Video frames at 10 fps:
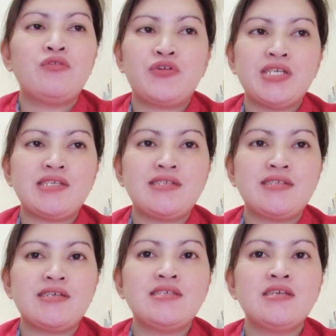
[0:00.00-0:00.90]
For
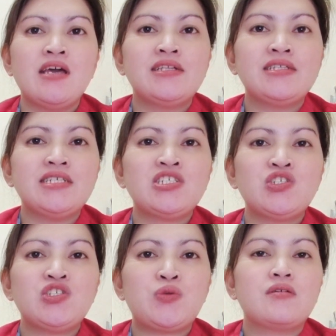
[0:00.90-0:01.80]
instance, data
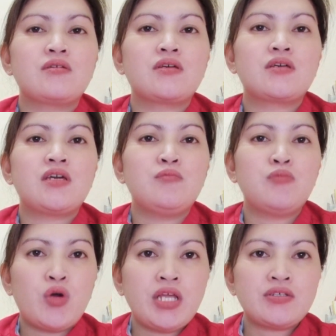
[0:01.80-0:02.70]
stewards can
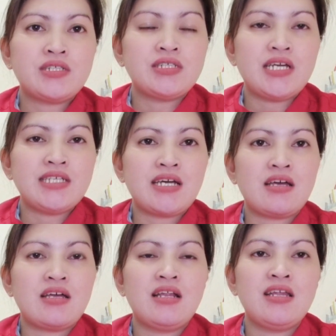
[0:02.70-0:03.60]
monitor the
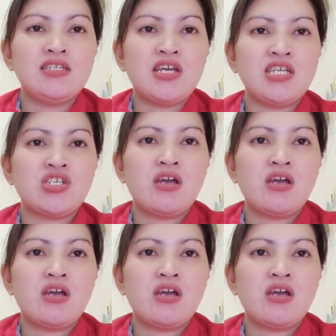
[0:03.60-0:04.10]
data lineage